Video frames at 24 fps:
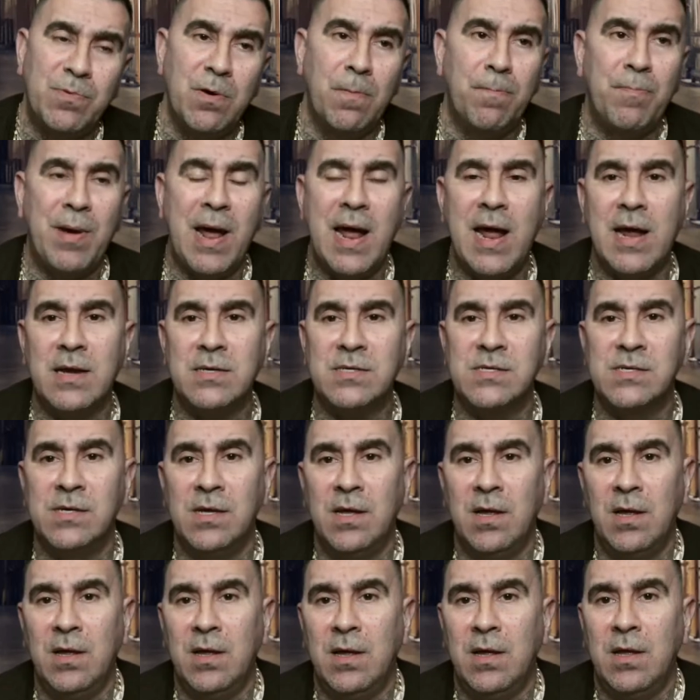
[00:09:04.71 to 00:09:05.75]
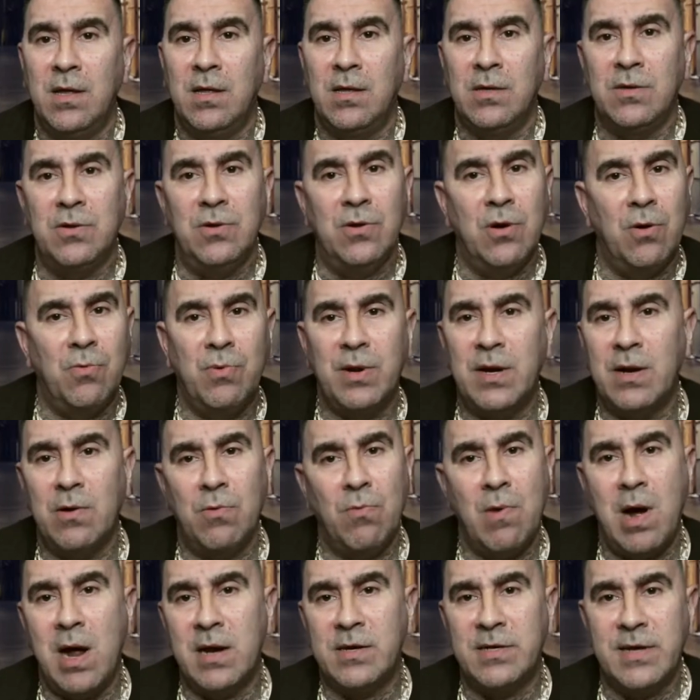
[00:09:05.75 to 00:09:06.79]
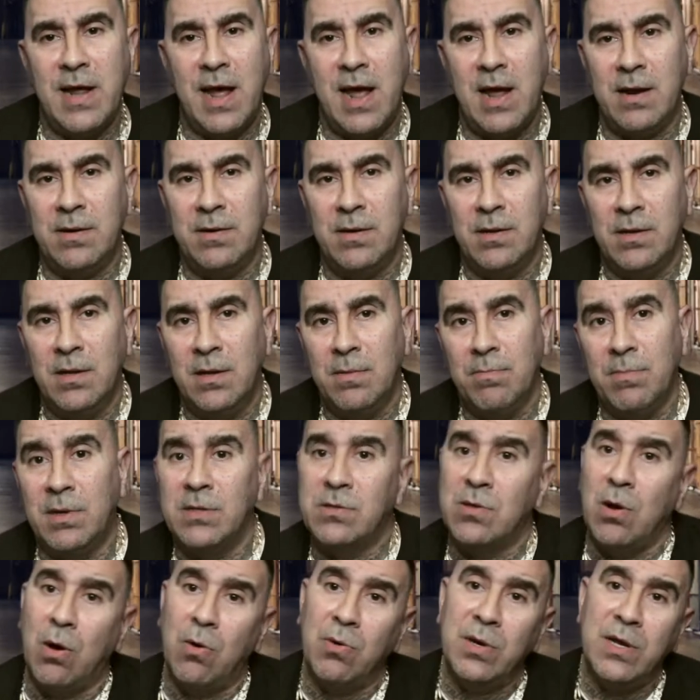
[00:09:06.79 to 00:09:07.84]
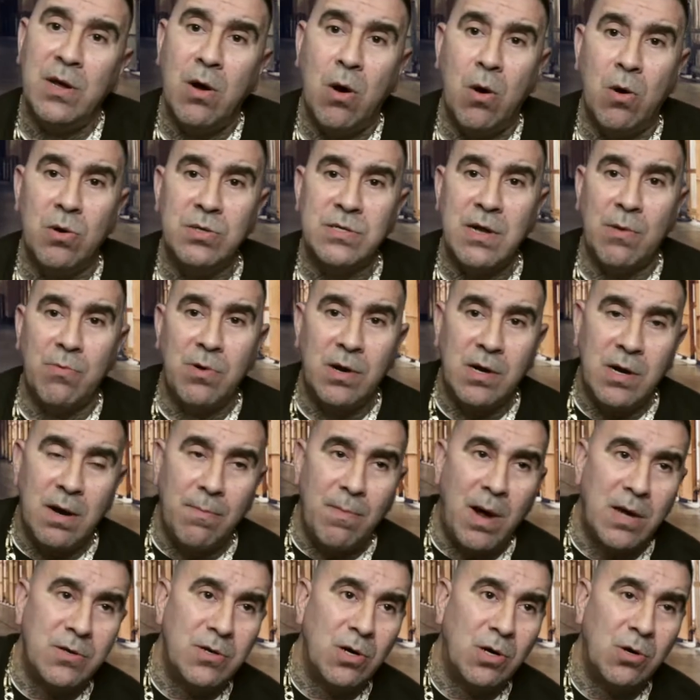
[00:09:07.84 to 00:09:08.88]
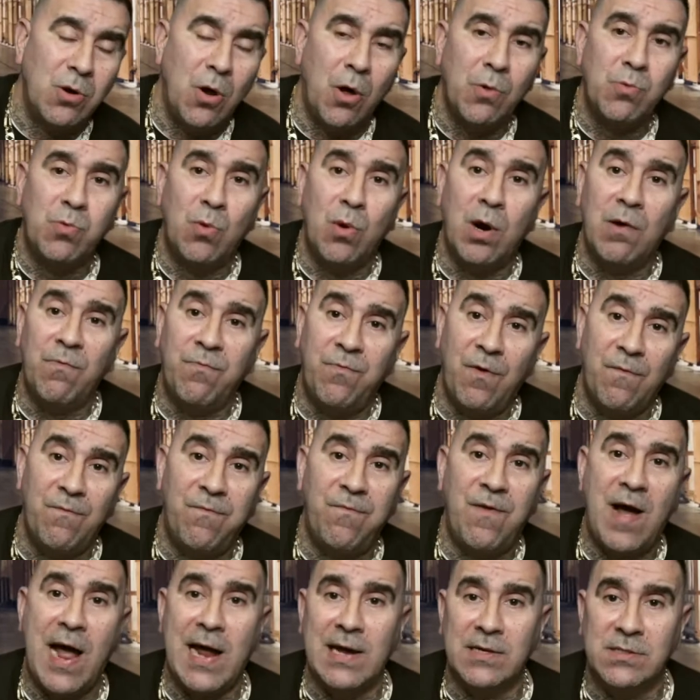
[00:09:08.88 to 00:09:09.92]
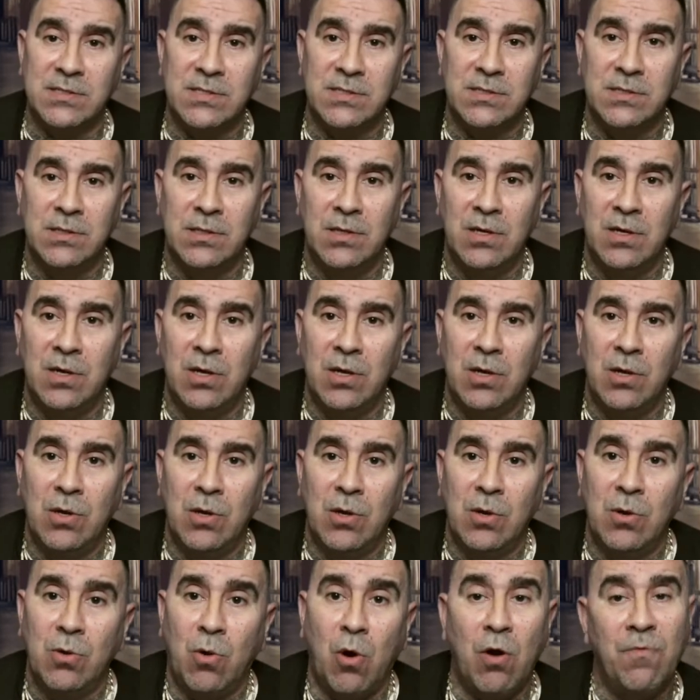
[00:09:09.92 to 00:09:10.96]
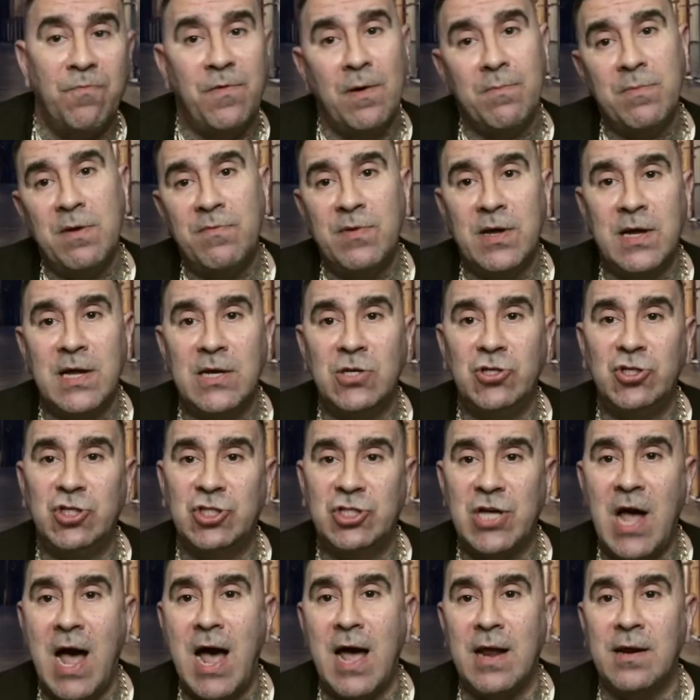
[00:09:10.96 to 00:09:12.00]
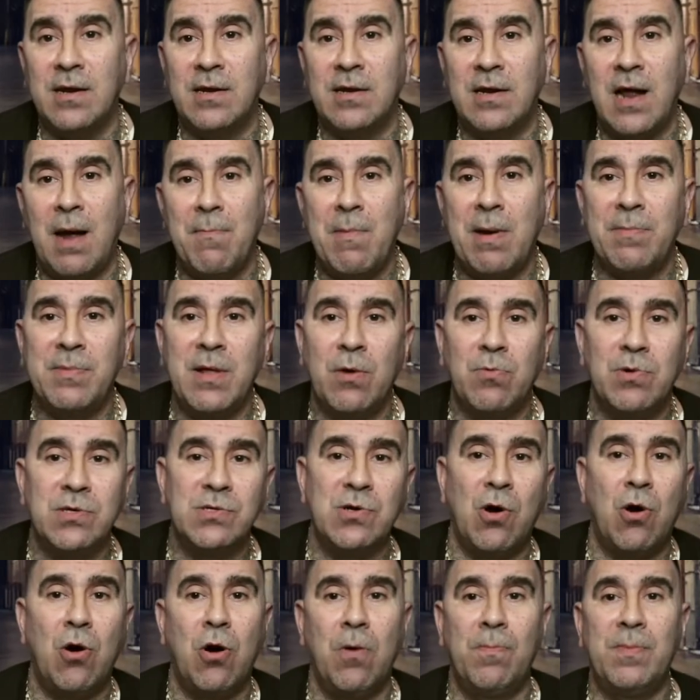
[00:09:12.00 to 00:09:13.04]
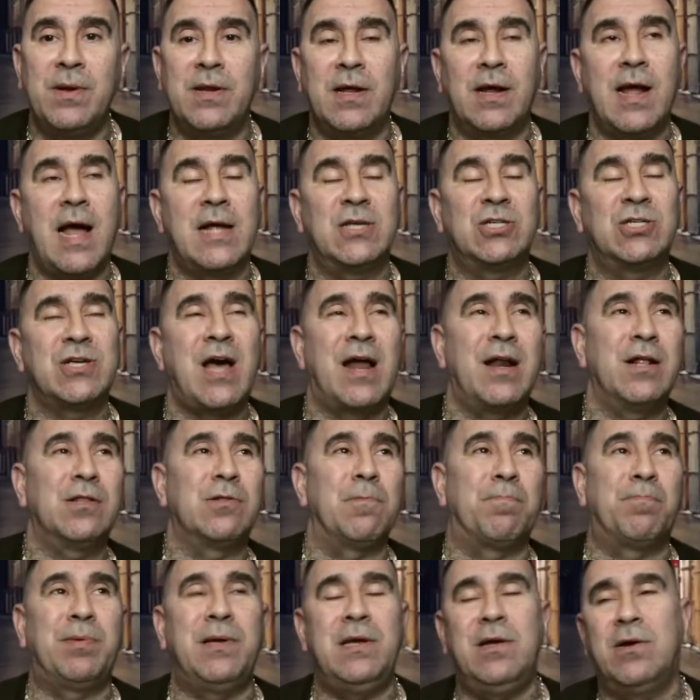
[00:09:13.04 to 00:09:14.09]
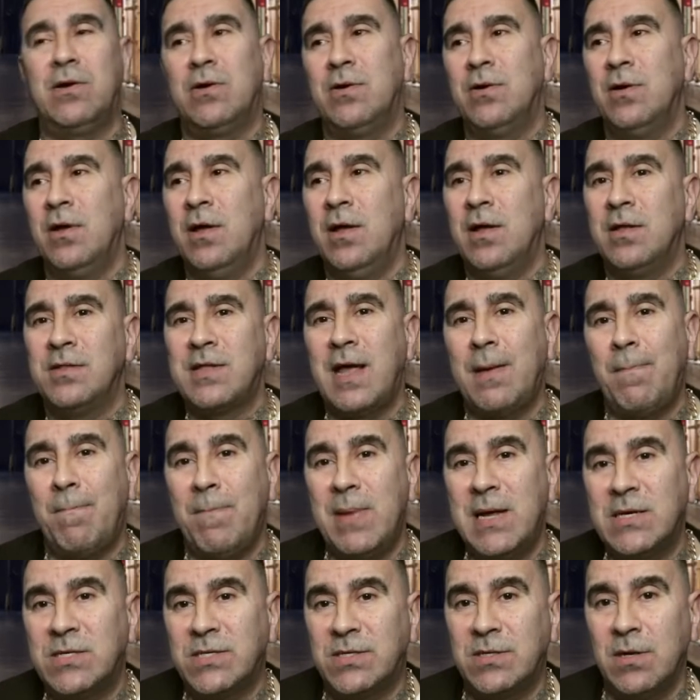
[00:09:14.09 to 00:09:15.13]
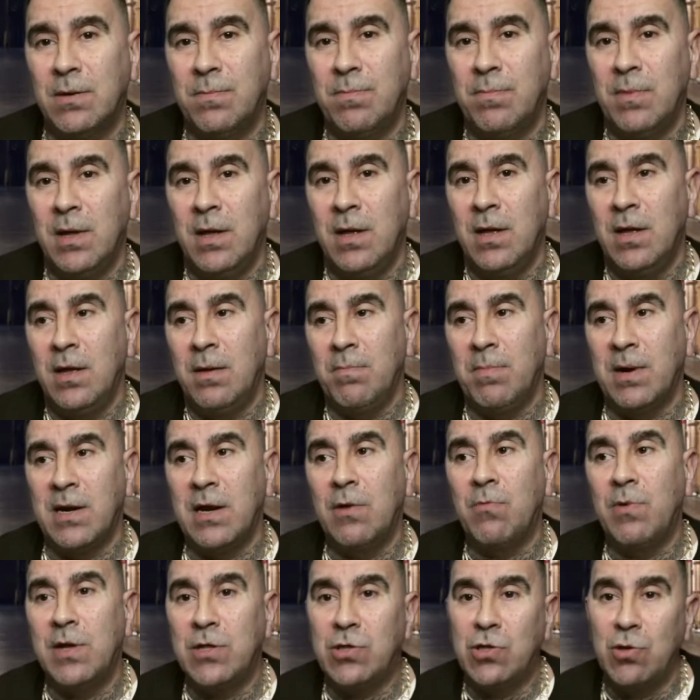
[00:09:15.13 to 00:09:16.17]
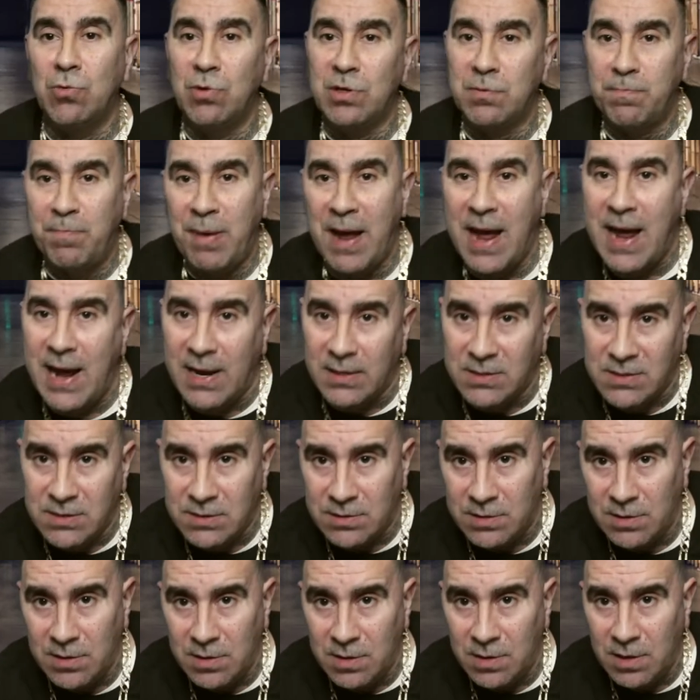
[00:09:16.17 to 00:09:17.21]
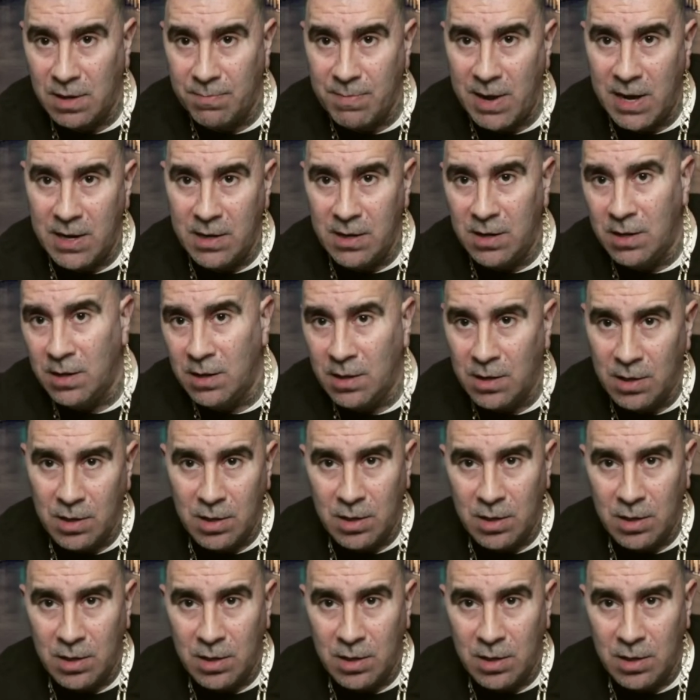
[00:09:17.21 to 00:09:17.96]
your pants, you know, we didn't want that. But the only holes that would come on your clothes were from fights. Or from even getting shot. I remember there was a homie that got shot at the pier. They missed him, but it went through his pants. It made